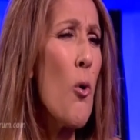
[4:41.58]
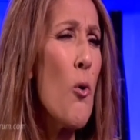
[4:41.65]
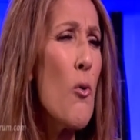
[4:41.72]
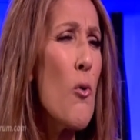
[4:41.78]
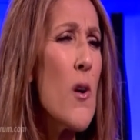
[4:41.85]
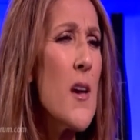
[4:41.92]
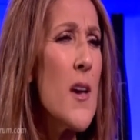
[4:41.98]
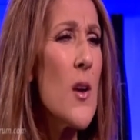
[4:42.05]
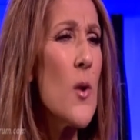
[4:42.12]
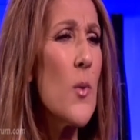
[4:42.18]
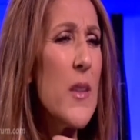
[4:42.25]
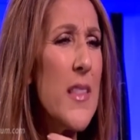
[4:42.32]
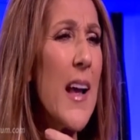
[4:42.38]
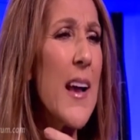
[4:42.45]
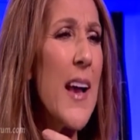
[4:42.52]
allowed them to
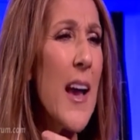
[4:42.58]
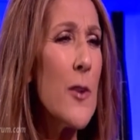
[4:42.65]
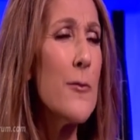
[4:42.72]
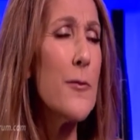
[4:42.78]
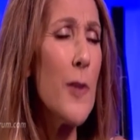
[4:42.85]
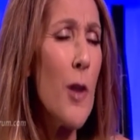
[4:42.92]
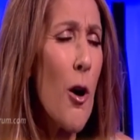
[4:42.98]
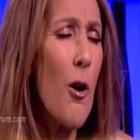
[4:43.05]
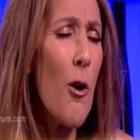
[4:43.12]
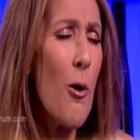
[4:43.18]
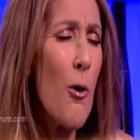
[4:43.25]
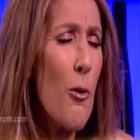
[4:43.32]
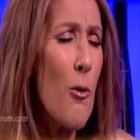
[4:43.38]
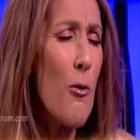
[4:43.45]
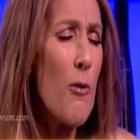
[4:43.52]
create lasting
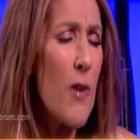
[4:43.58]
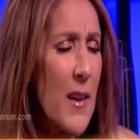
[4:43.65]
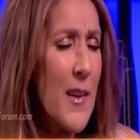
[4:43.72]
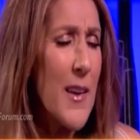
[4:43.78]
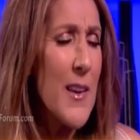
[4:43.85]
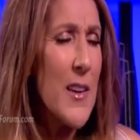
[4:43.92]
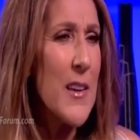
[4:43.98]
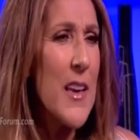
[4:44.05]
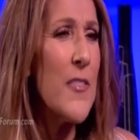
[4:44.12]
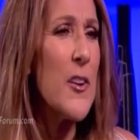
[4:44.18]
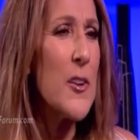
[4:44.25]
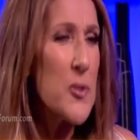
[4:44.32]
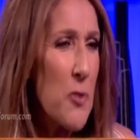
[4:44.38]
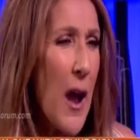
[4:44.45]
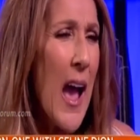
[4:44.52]
memories together,
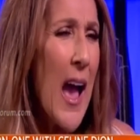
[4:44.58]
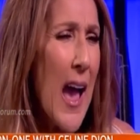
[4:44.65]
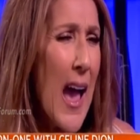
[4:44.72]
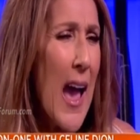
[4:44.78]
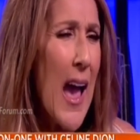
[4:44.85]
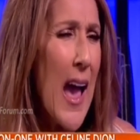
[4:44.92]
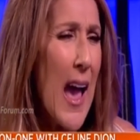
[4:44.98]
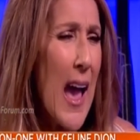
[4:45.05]
strengthening their